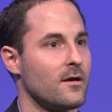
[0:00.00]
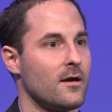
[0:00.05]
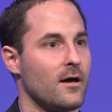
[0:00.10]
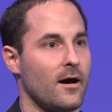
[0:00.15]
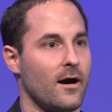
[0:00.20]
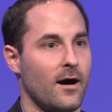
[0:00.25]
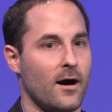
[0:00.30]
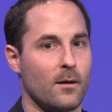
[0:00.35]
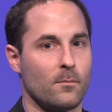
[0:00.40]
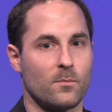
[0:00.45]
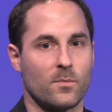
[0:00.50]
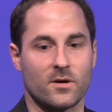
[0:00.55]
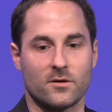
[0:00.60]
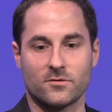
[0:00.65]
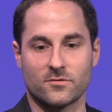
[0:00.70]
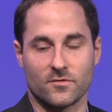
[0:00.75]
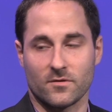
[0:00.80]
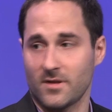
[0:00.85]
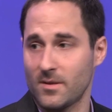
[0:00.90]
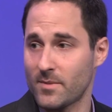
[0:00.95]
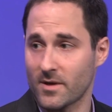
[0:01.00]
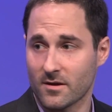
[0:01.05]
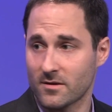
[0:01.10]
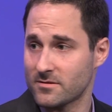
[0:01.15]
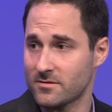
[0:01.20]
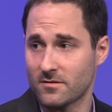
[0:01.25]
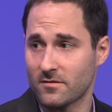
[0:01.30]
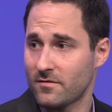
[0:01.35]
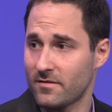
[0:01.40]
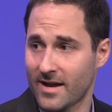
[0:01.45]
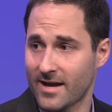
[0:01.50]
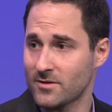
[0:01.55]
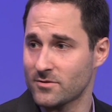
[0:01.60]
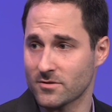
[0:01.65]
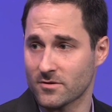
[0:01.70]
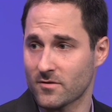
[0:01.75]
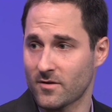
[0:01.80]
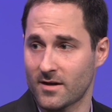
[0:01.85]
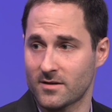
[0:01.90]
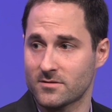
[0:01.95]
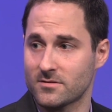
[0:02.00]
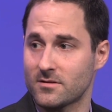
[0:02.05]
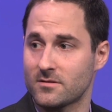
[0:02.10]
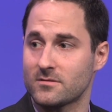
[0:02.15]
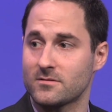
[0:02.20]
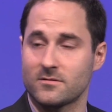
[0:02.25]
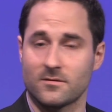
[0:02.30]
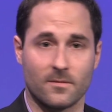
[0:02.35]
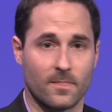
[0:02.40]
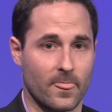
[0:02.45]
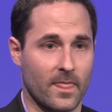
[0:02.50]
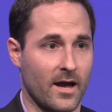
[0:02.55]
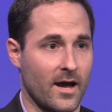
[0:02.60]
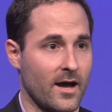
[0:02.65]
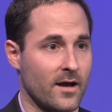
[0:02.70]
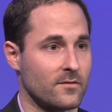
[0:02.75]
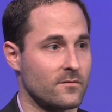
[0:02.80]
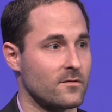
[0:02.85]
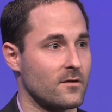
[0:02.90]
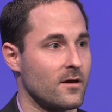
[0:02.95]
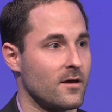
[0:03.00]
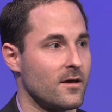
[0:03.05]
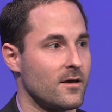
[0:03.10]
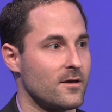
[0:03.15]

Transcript: But it was really because of the financial crisis that